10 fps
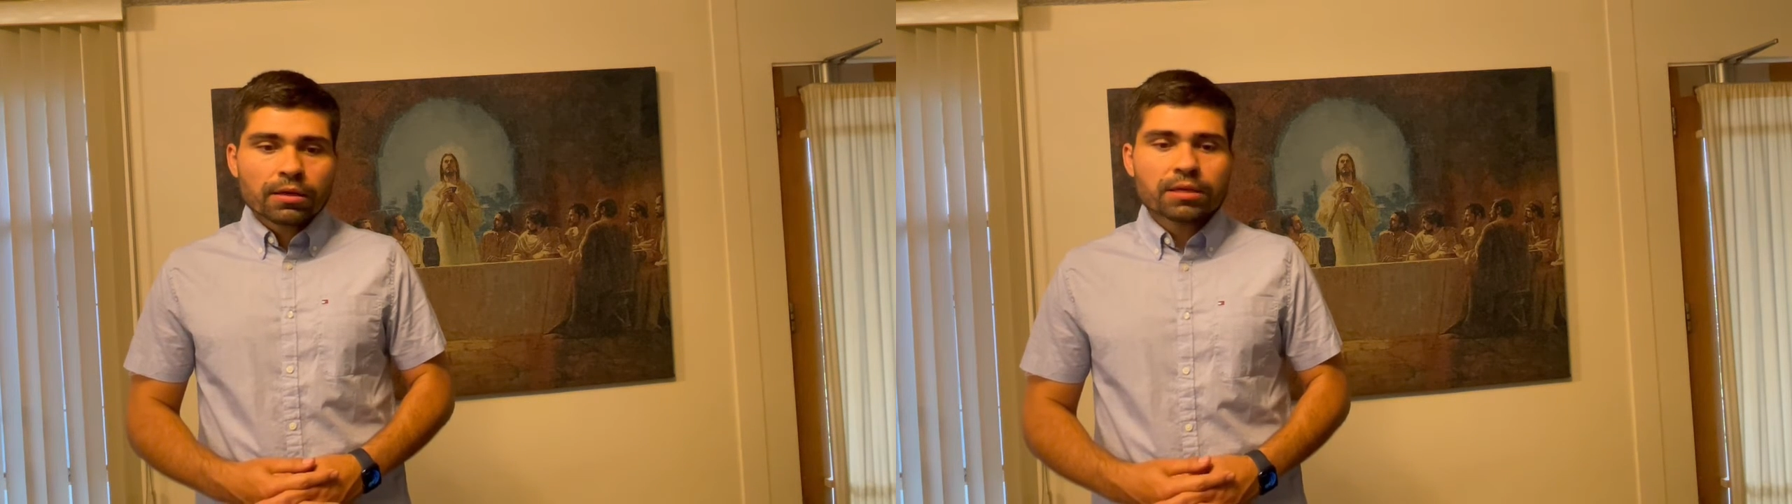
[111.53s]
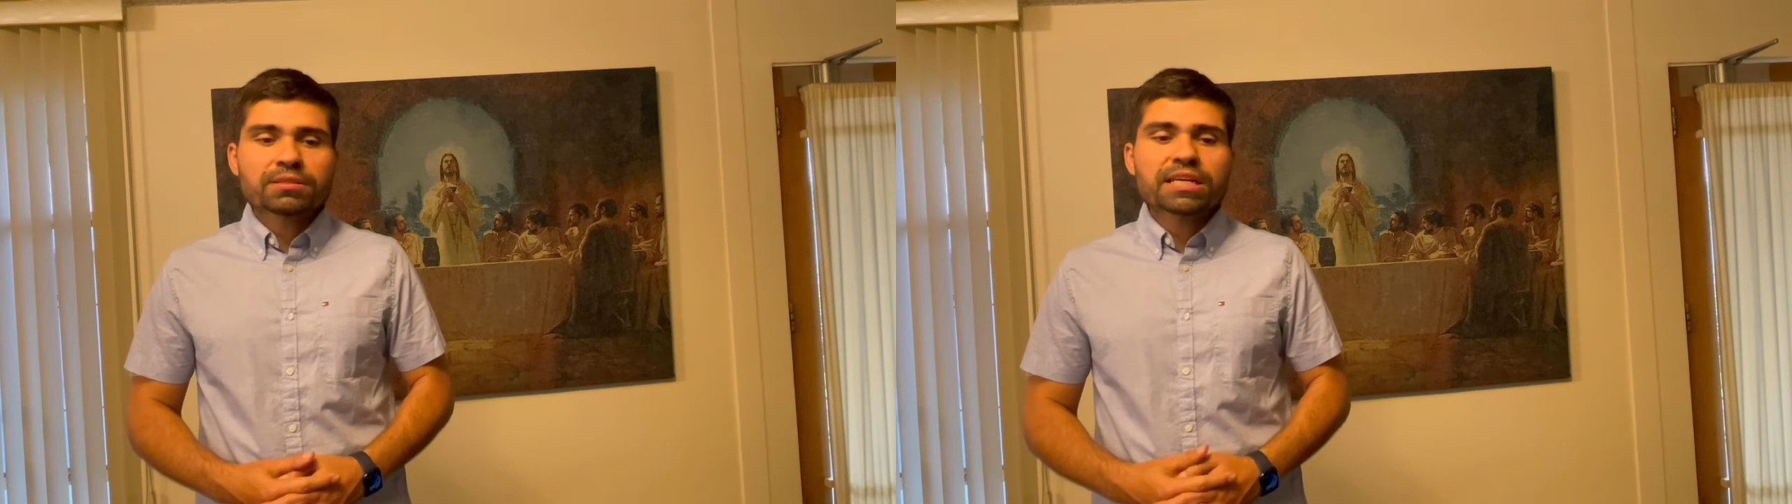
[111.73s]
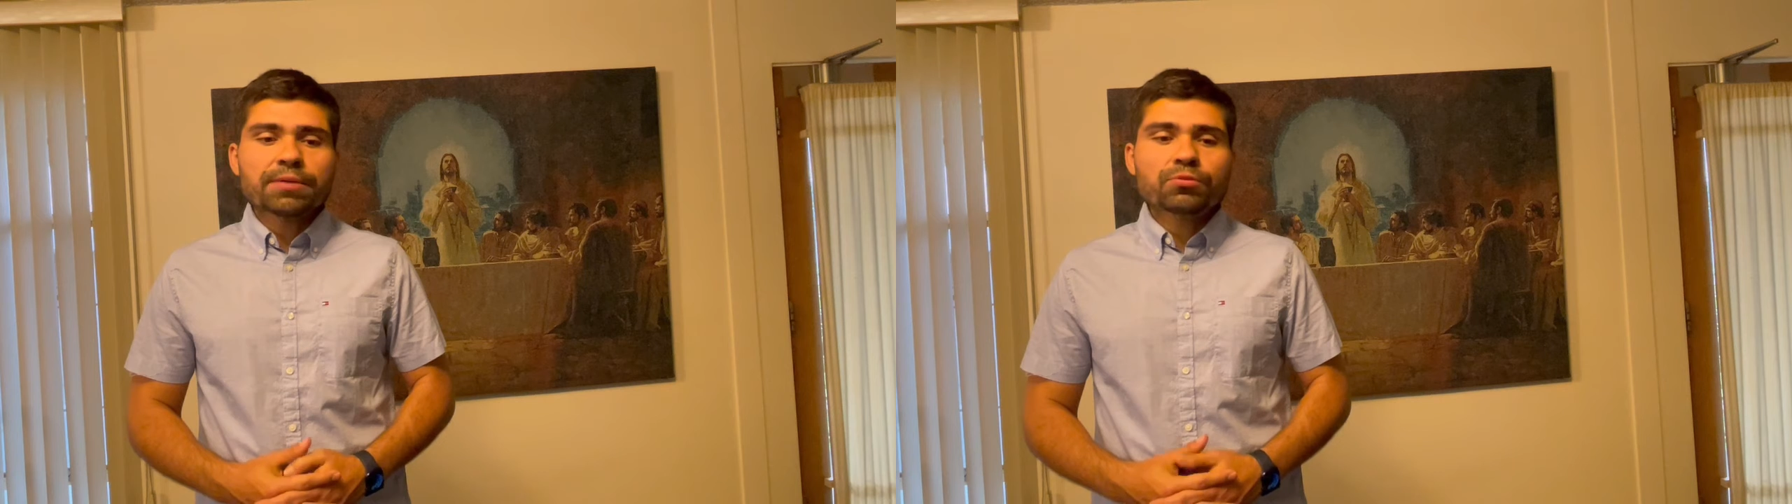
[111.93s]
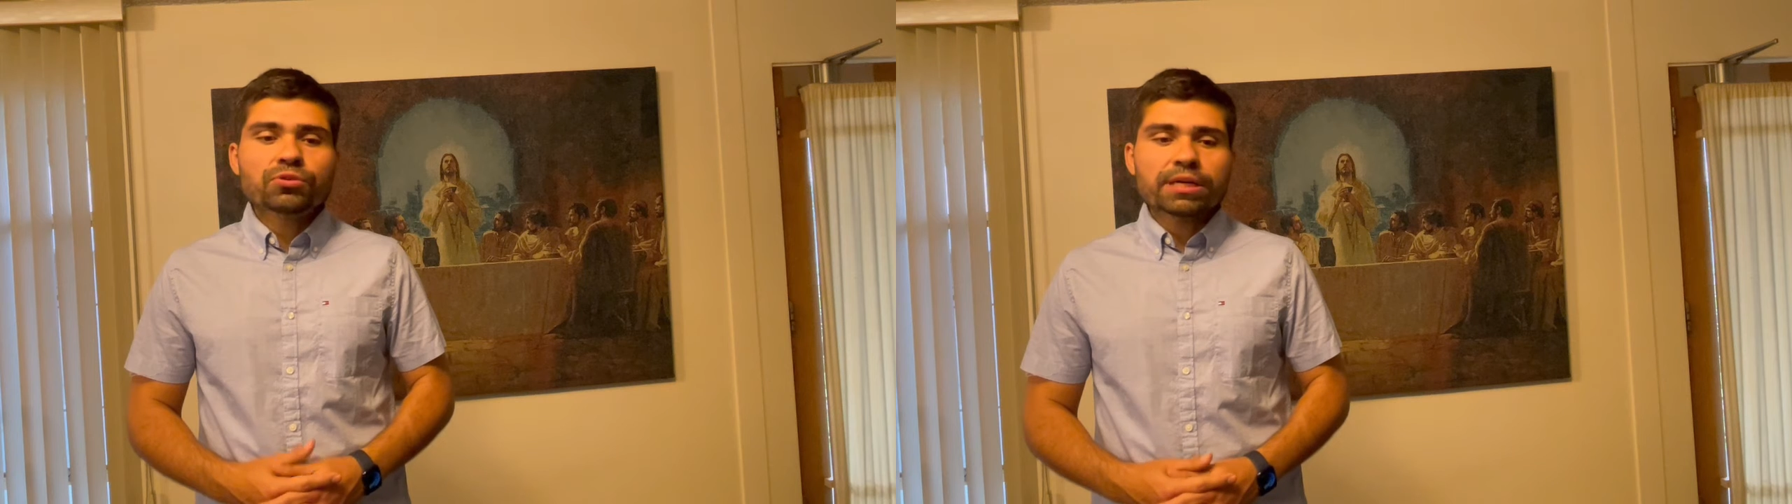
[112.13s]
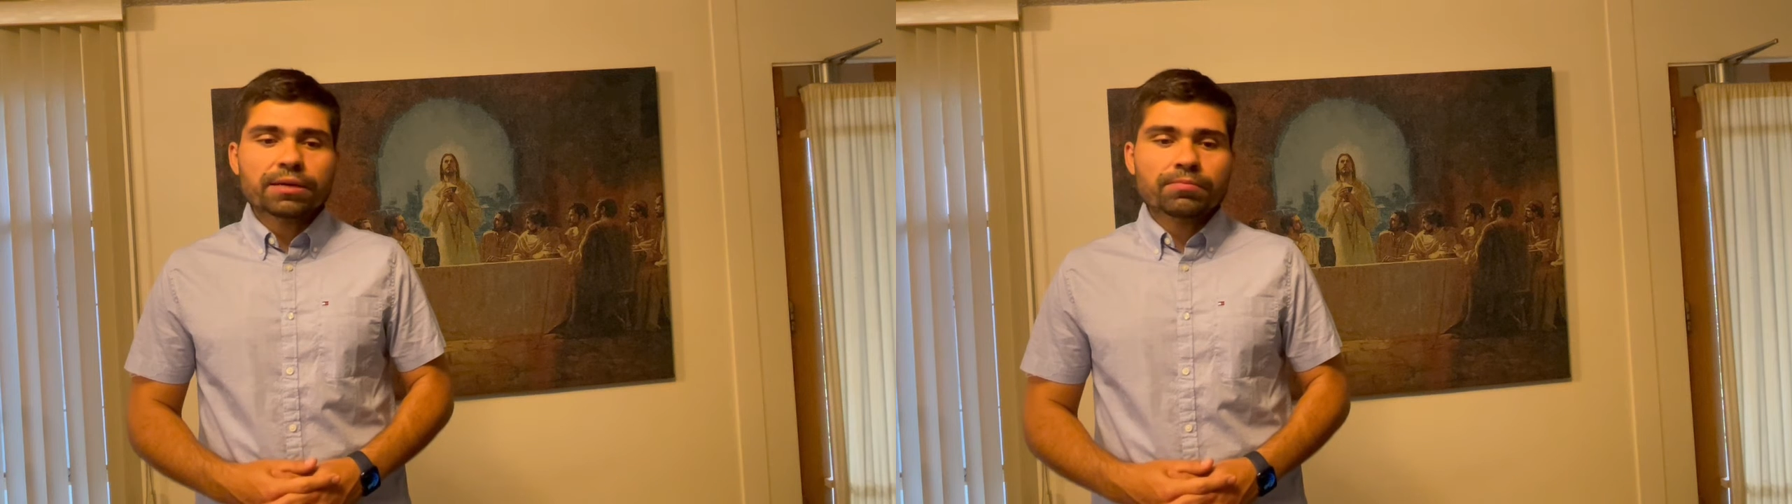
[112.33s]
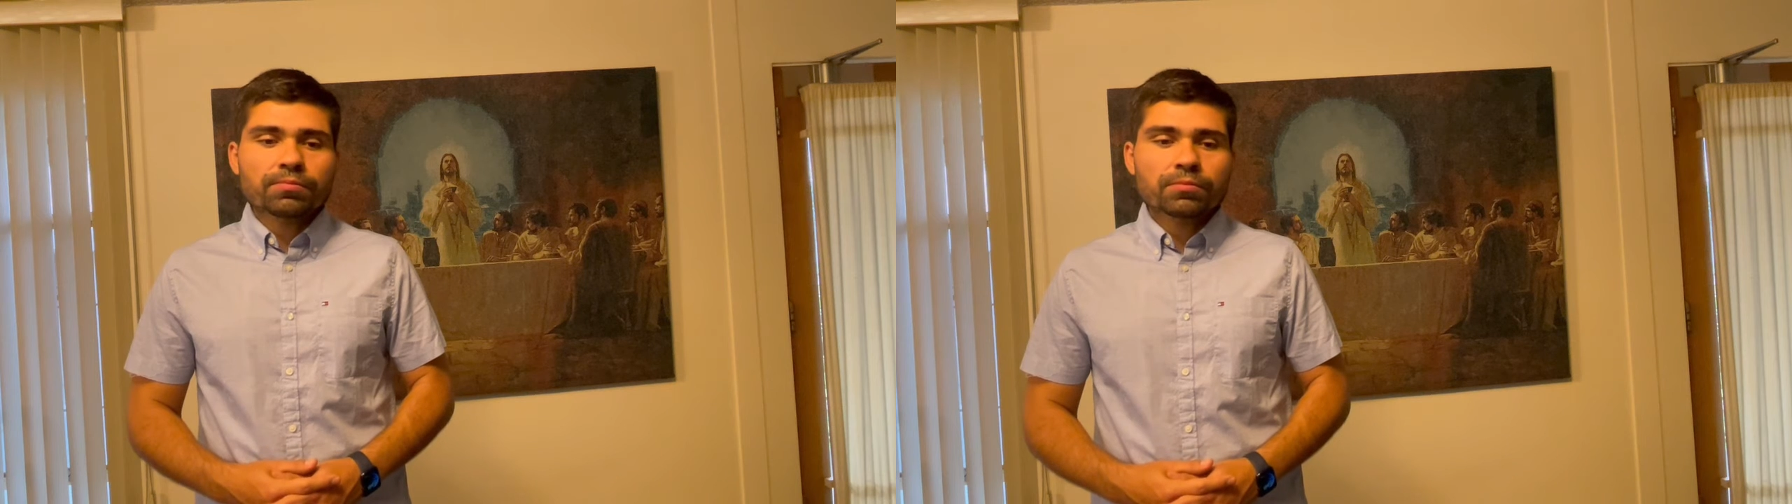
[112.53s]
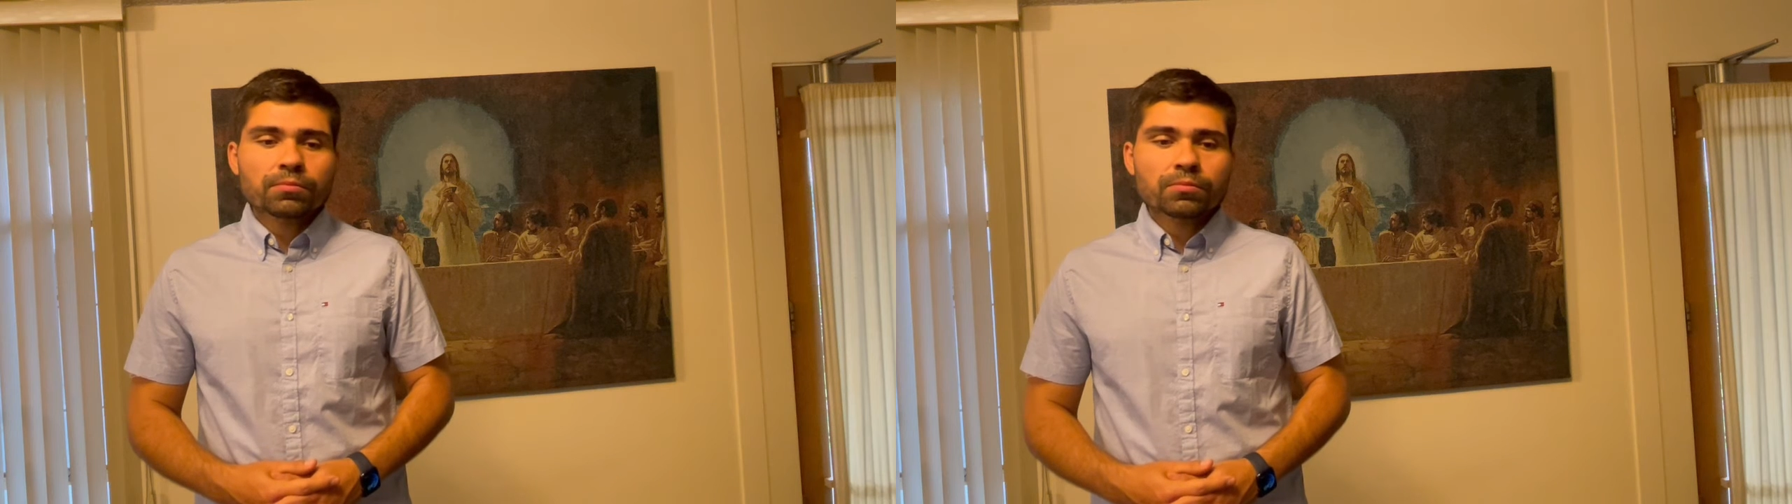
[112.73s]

He said to them,